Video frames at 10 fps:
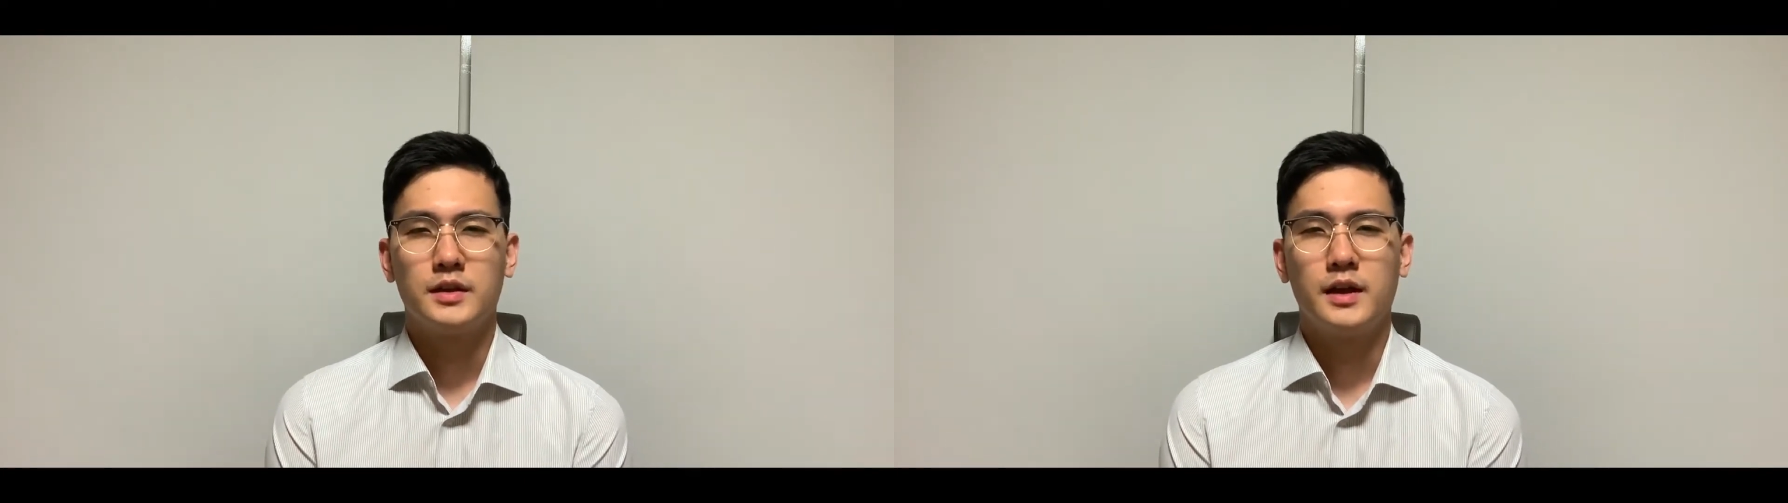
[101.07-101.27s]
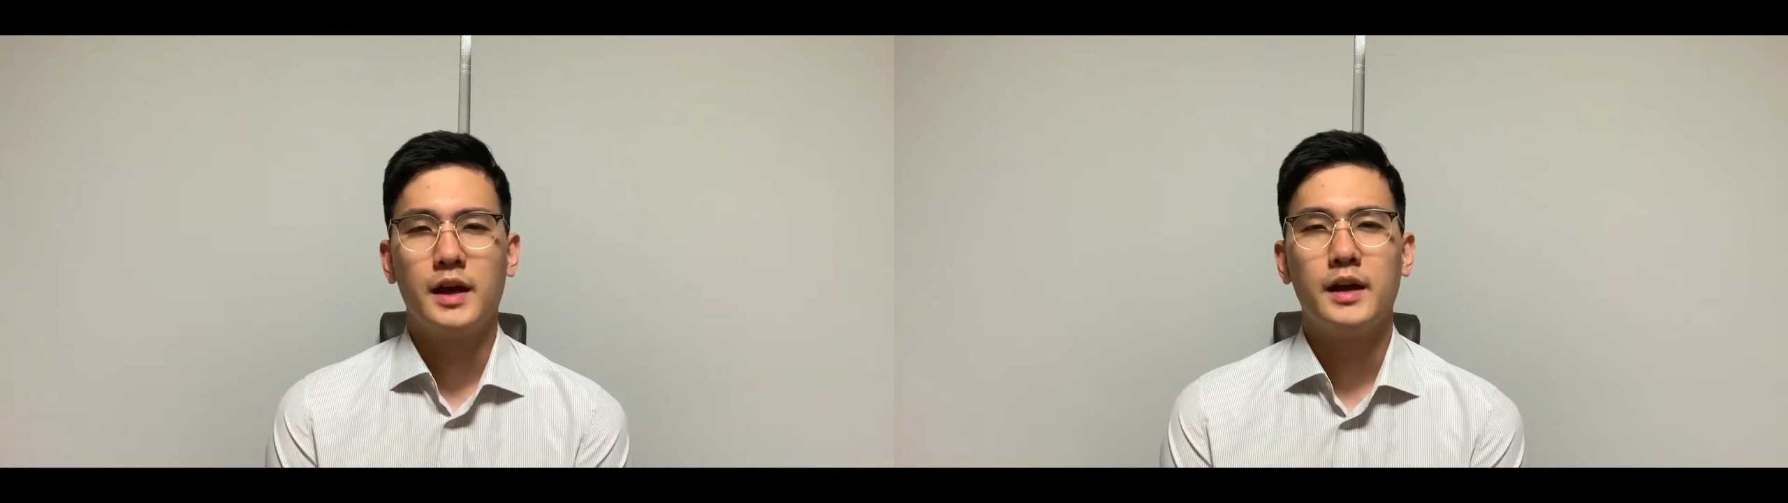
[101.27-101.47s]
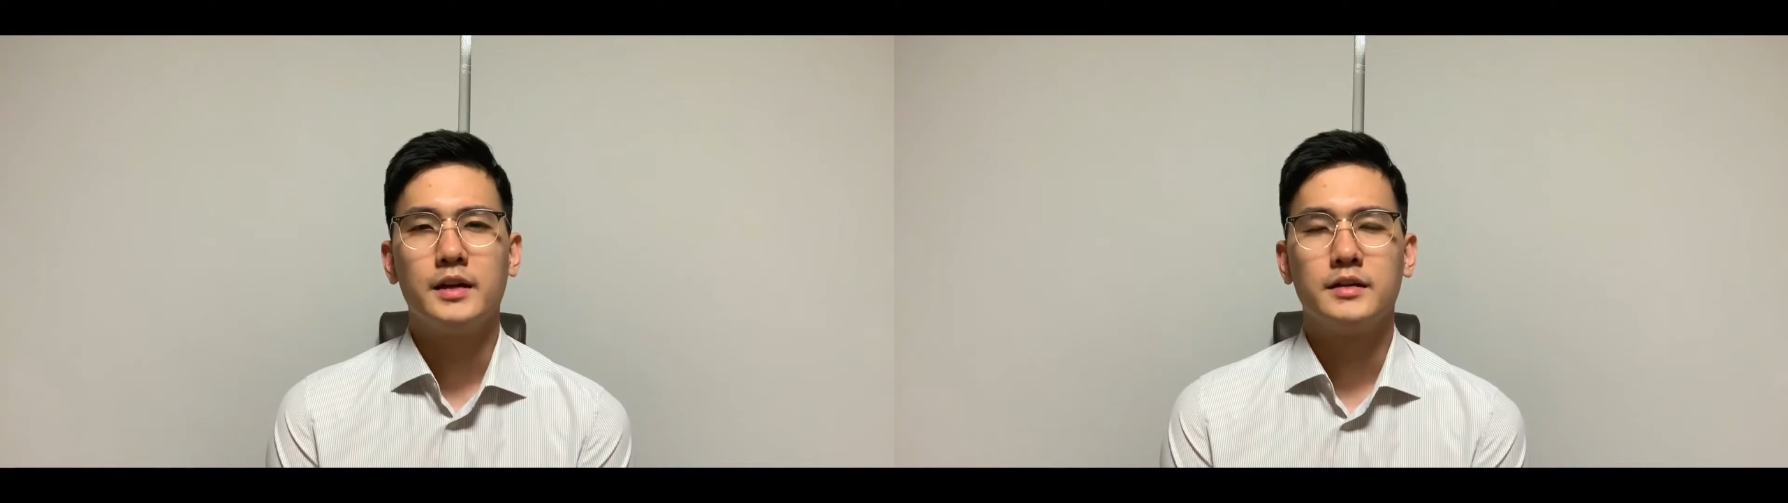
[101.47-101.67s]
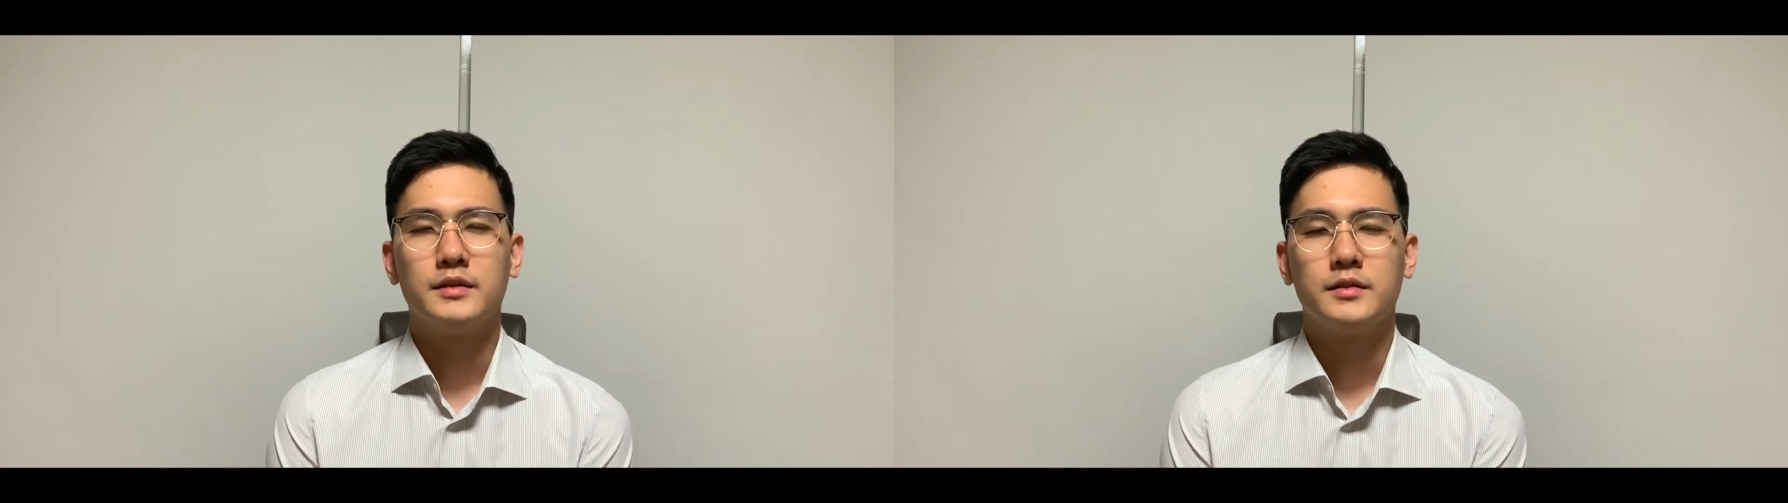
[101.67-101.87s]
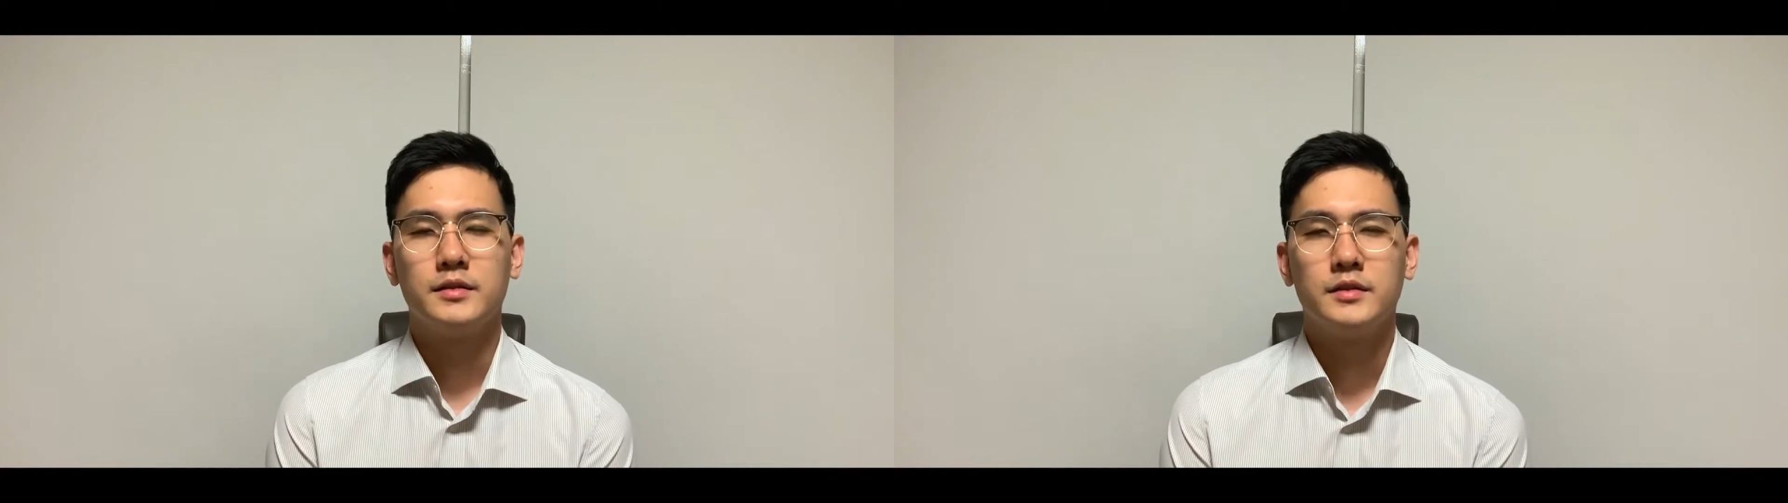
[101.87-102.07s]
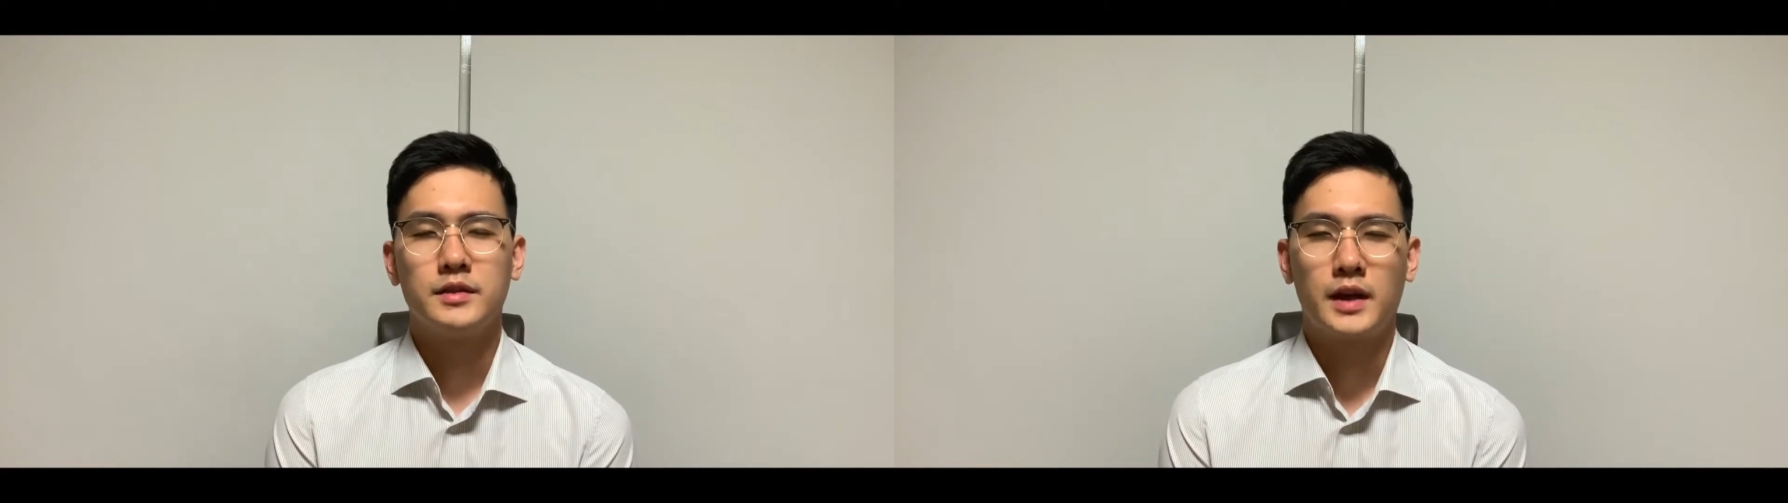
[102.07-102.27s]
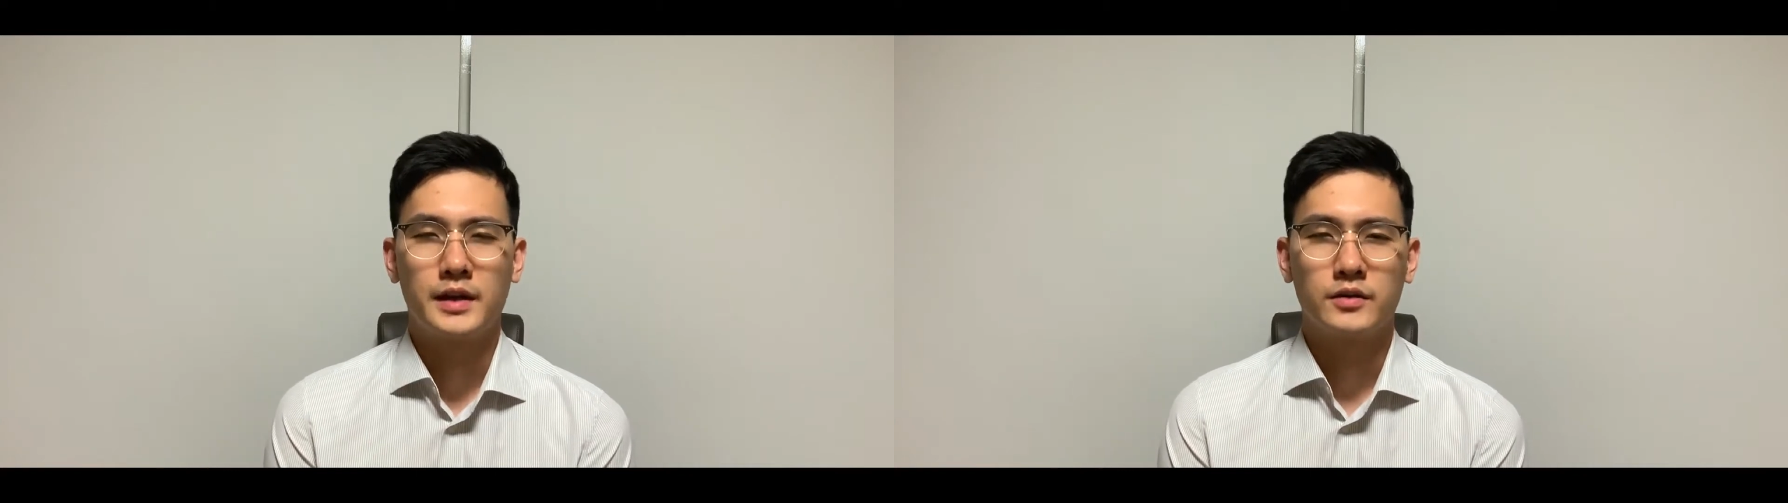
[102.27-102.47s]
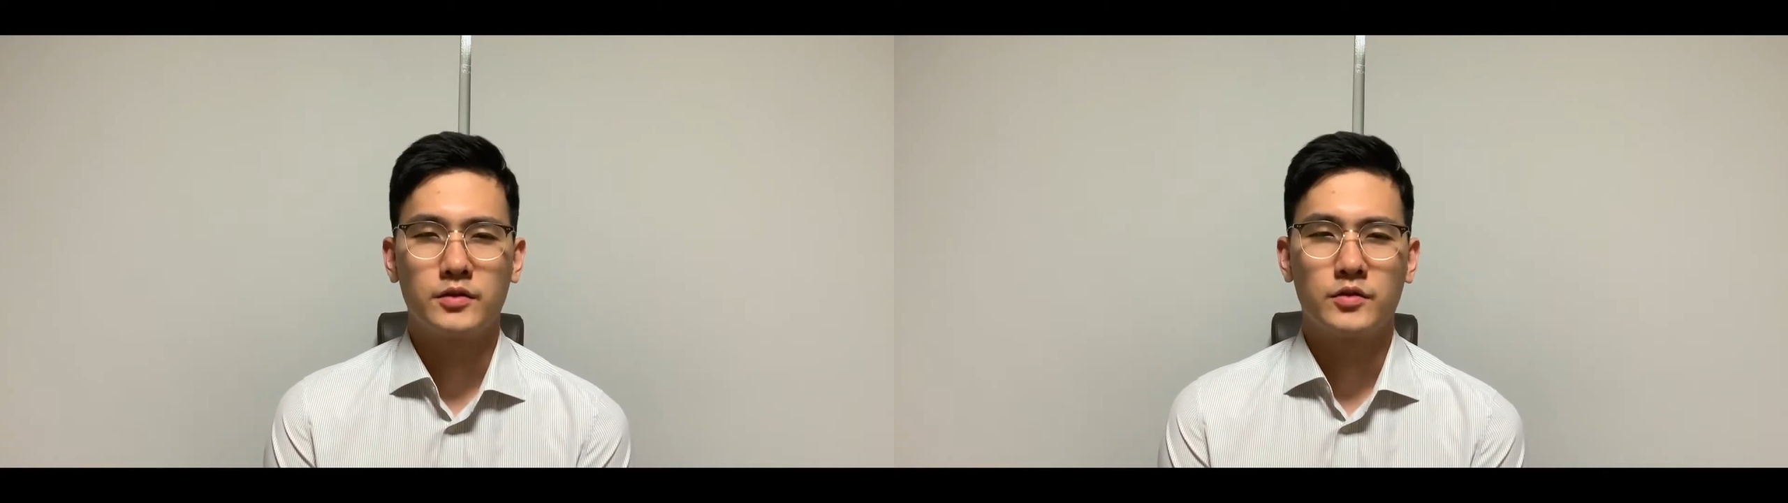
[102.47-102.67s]
and died
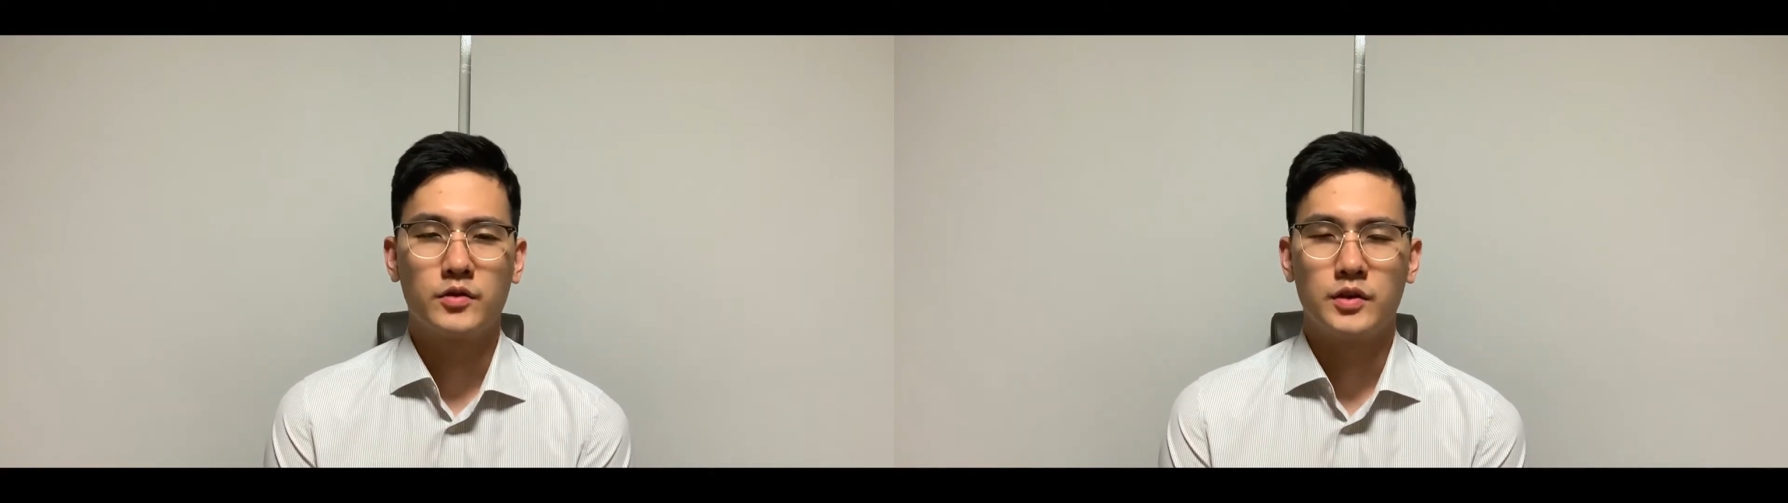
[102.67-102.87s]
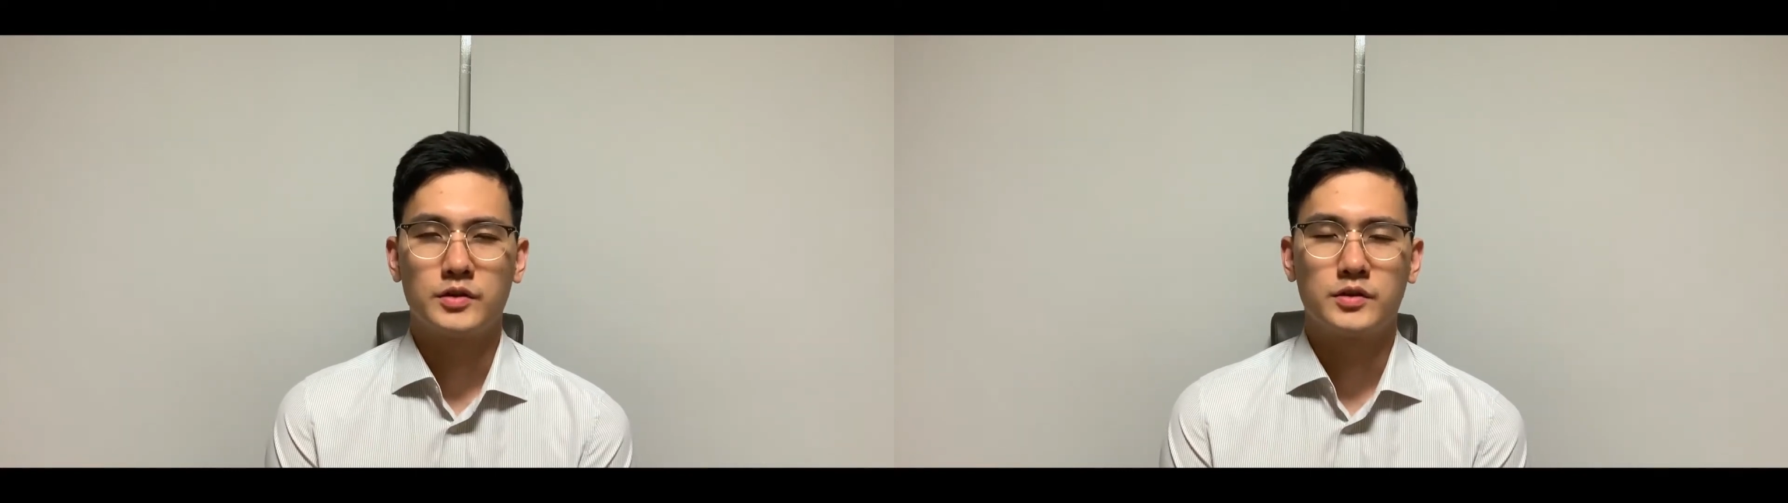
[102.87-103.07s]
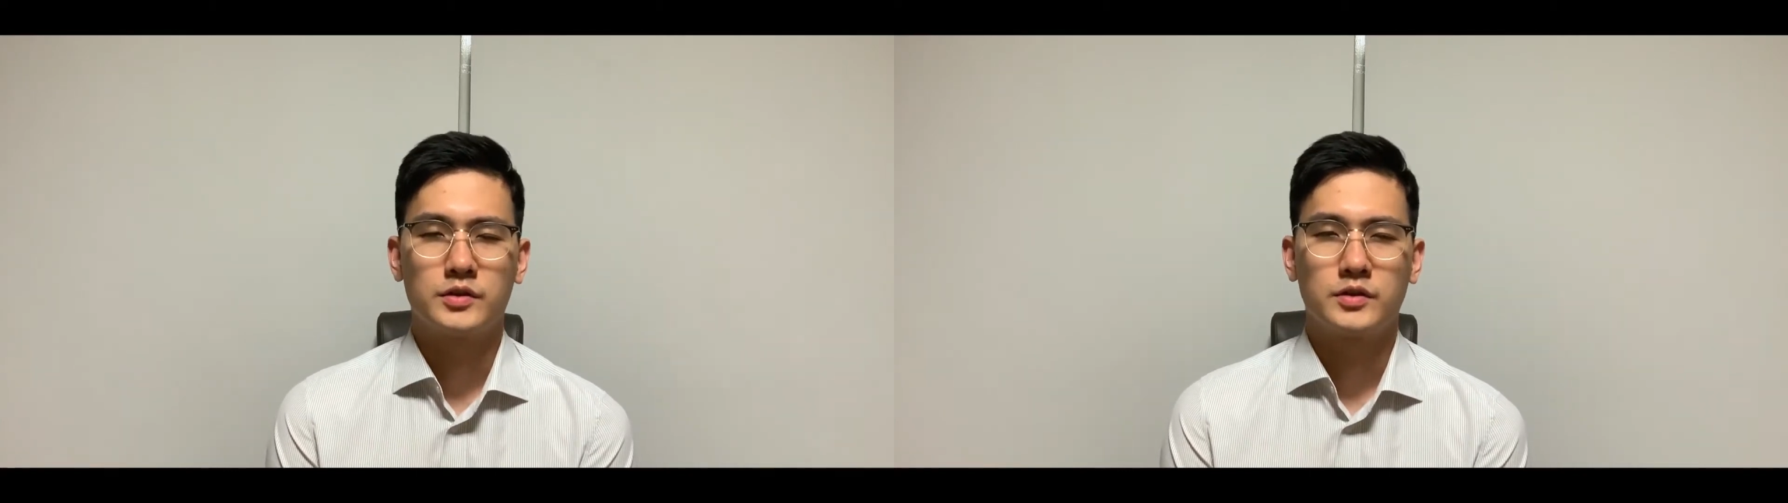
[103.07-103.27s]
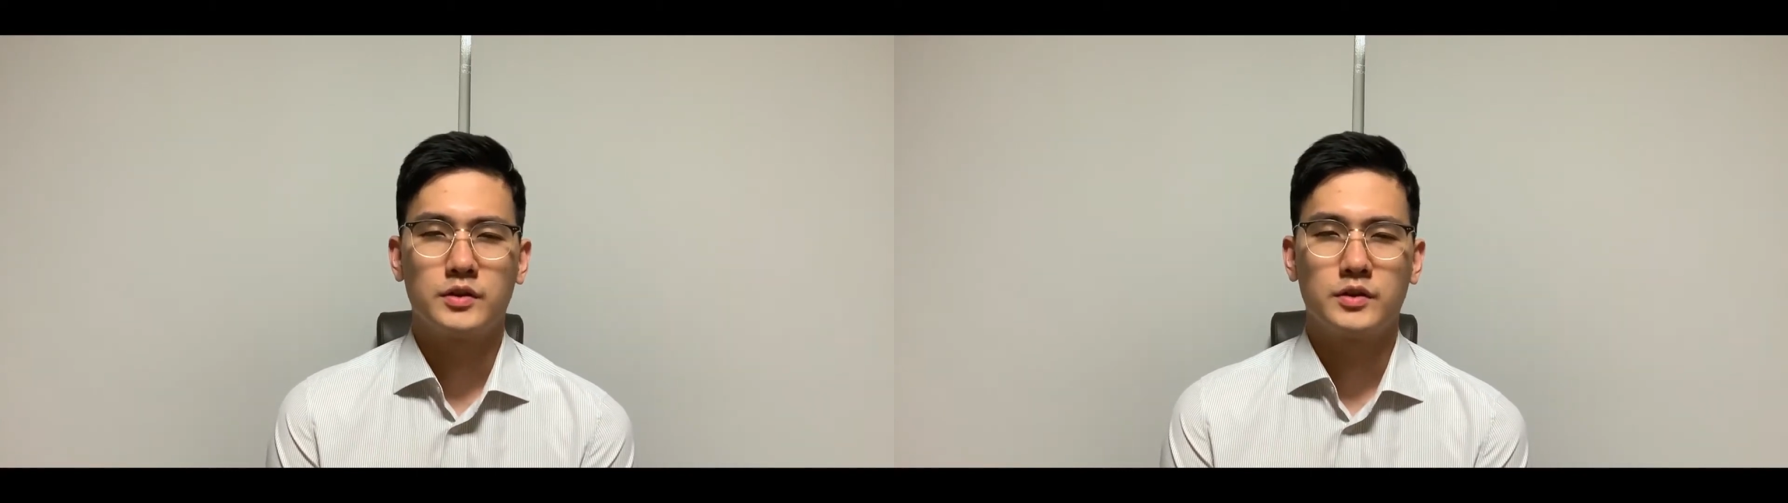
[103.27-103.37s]
on the cross,